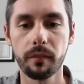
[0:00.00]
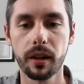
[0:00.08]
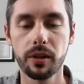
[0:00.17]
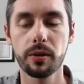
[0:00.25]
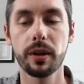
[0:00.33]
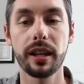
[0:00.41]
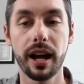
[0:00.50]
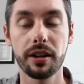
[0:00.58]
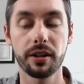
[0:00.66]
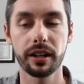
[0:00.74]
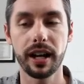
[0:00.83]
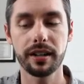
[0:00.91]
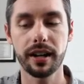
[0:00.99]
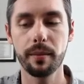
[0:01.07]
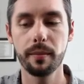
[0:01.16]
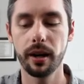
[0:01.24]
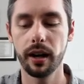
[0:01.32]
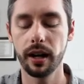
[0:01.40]
Doing that during that
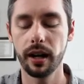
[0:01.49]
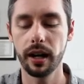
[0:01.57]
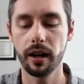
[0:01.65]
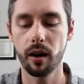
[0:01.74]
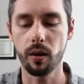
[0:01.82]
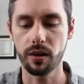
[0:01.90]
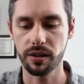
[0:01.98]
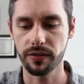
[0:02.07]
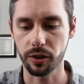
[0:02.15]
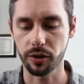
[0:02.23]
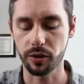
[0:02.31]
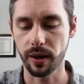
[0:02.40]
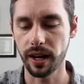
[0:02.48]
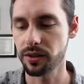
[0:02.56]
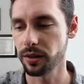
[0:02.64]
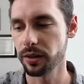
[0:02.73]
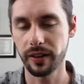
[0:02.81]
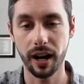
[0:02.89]
time, it always feels right. So
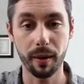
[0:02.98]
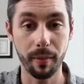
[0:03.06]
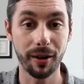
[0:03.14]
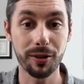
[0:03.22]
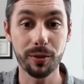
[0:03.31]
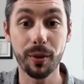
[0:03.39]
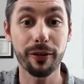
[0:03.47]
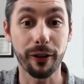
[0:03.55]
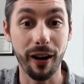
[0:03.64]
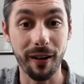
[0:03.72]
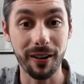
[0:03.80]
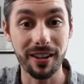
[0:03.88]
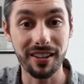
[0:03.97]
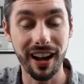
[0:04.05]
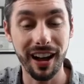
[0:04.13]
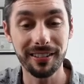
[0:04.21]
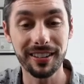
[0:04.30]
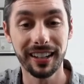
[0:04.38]
you've got about 24 hours
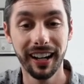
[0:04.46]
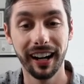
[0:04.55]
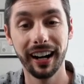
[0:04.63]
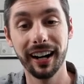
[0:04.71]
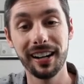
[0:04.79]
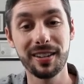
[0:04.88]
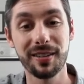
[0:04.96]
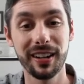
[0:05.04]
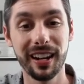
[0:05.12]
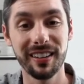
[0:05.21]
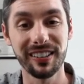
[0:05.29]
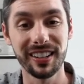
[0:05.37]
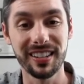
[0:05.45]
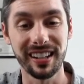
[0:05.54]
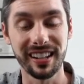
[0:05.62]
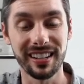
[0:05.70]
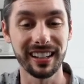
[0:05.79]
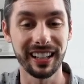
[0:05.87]
left to be able to
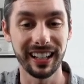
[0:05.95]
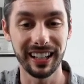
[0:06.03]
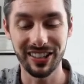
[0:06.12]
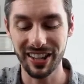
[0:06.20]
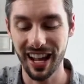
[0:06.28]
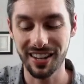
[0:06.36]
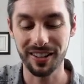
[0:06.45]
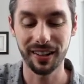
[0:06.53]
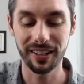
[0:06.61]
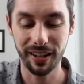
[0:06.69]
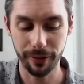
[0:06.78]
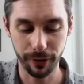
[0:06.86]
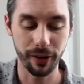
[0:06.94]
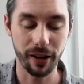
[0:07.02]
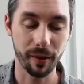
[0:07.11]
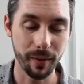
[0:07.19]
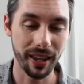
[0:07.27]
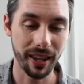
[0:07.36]
get into that. So I definitely
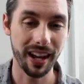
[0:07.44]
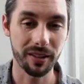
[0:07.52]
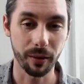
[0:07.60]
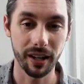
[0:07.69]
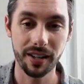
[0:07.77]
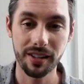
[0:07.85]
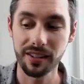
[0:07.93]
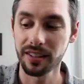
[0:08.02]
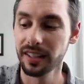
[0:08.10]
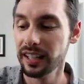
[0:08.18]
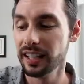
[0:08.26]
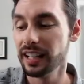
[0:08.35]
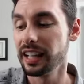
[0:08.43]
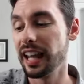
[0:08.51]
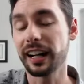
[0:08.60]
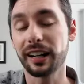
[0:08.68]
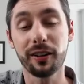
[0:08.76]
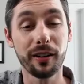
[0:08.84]
recommend that, Taurus.
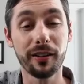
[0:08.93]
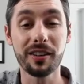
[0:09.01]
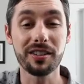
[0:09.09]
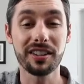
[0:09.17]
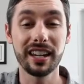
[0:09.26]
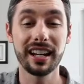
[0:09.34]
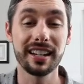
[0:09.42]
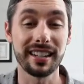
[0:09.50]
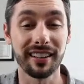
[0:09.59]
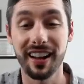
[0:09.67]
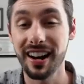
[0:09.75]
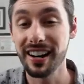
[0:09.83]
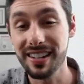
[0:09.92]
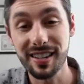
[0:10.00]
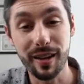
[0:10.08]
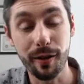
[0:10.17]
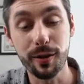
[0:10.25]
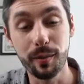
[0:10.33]
Let go of those things and allow
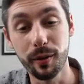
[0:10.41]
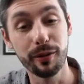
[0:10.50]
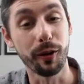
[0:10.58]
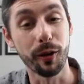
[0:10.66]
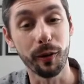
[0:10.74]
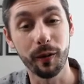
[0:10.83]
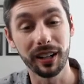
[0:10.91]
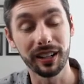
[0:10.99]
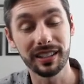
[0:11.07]
yourself to move forward.